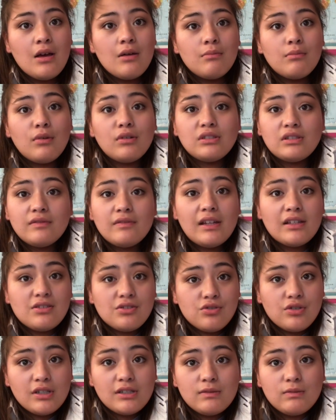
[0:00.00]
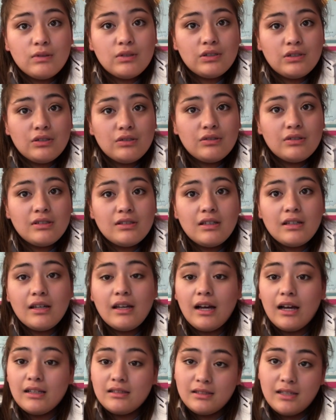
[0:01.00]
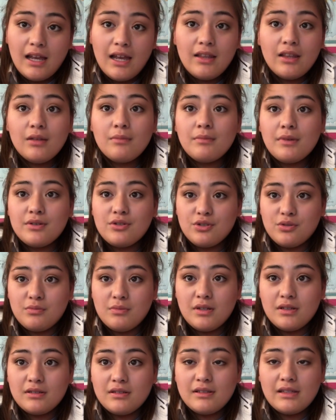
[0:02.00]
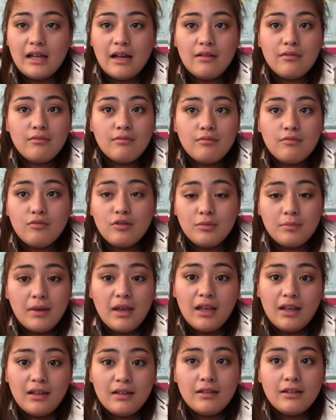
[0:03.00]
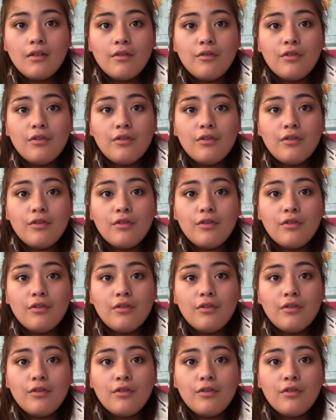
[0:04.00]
Most of that stress was due to the cuts and the measurements that were made.